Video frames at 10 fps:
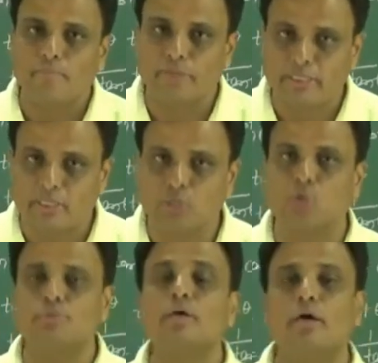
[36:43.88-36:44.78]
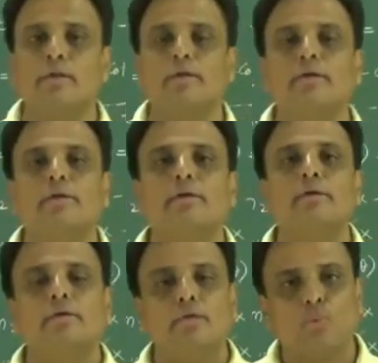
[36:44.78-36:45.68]
then their slopes are
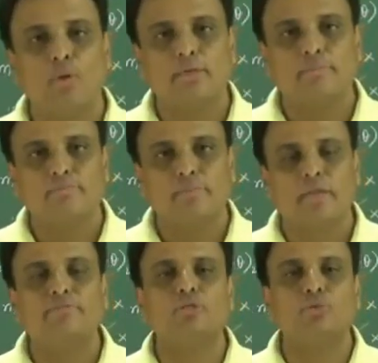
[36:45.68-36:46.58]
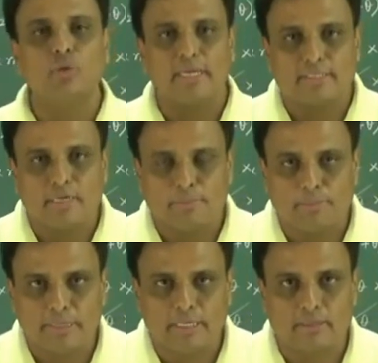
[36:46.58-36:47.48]
equal. If the two lines are
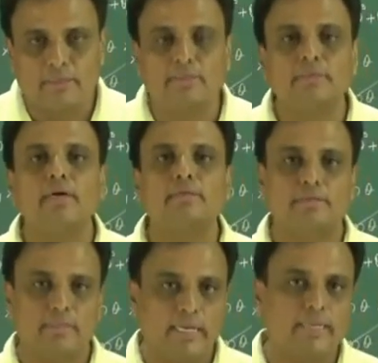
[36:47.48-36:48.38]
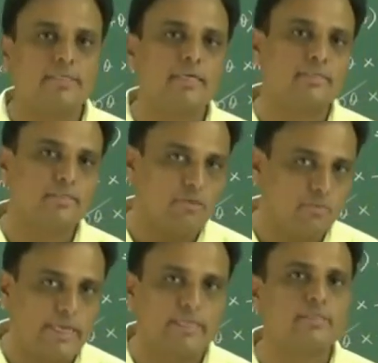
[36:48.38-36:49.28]
perpendicular other than x-axis and
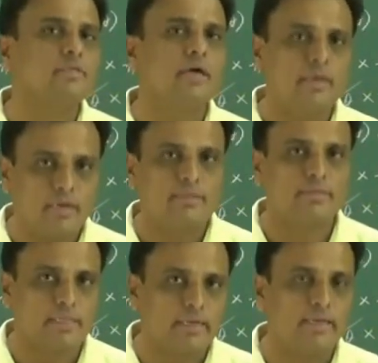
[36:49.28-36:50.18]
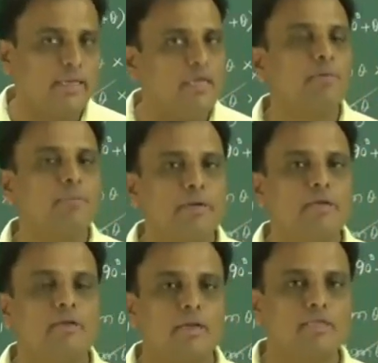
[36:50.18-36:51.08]
y-axis or other than any
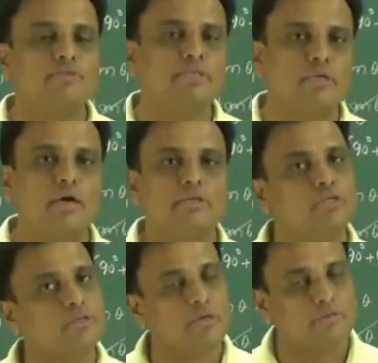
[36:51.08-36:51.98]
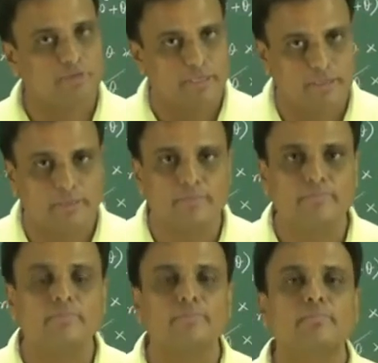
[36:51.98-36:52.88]
perpendicular lines which are horizontal and vertical,
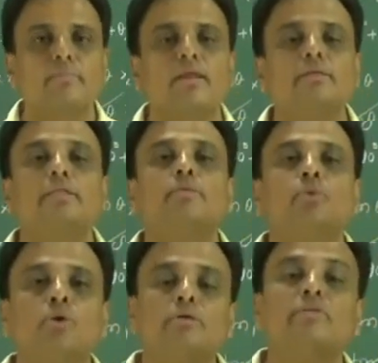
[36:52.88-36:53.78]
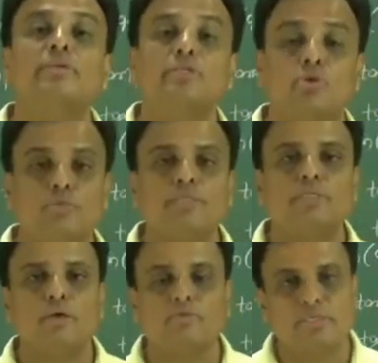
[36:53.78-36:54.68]
then the product of their slopes is
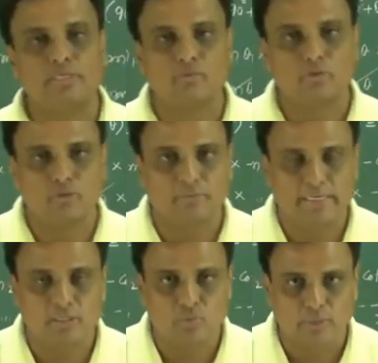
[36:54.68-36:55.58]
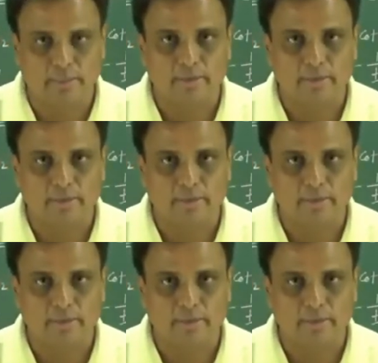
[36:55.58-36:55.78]
always equal to -1.